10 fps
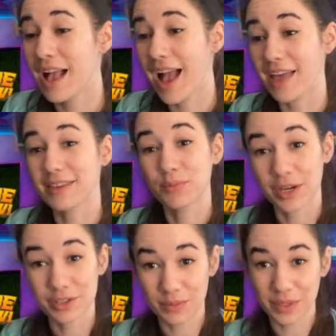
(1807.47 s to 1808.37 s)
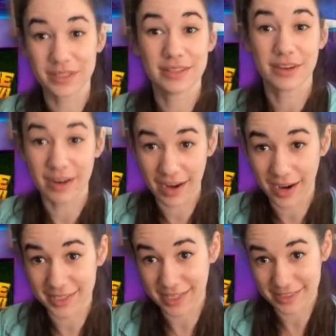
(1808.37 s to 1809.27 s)
And then Breshna Blitz is our
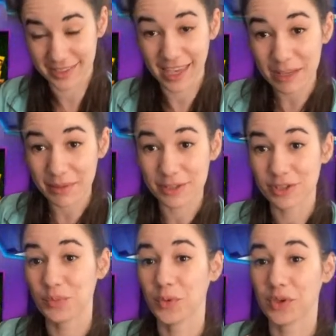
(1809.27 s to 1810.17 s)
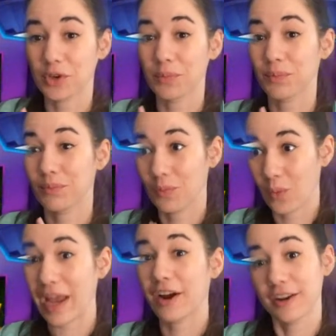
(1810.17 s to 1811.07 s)
AI text-to-game engine
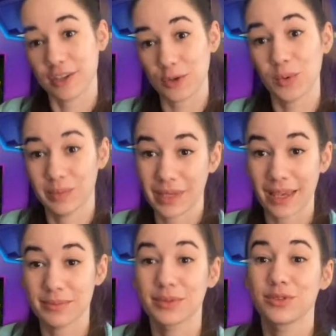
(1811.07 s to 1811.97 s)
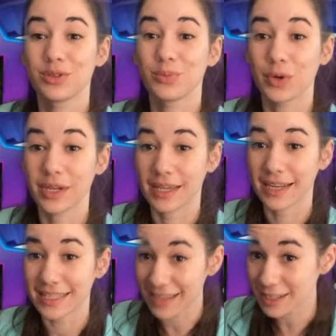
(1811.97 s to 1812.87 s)
where you will be able to put in
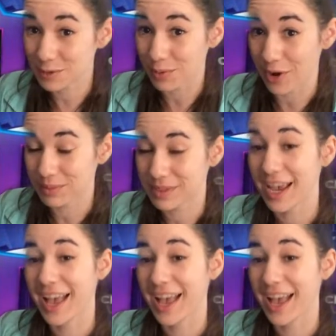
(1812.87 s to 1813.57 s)
a text prompt